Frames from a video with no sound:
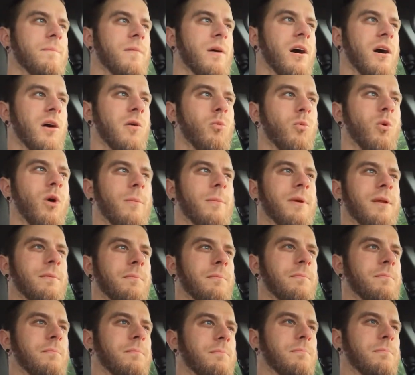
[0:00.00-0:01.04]
a woman
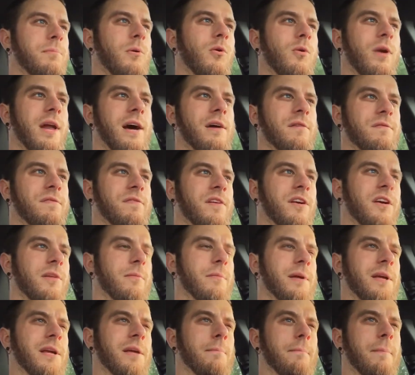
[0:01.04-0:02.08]
pulled out in front of
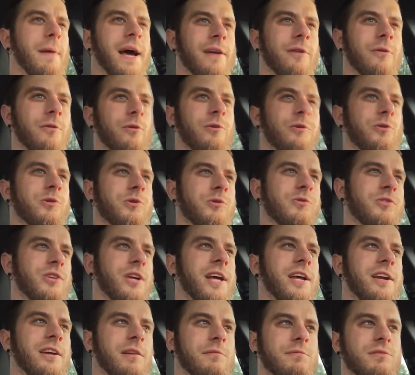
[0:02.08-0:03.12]
me in Baton Rouge, and I
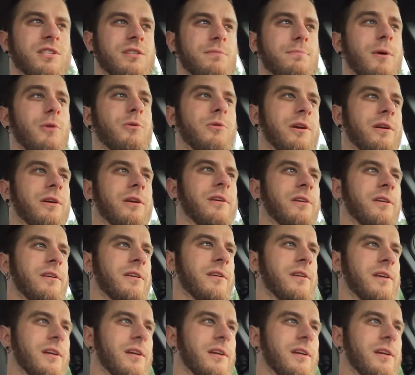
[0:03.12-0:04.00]
ended up smoking her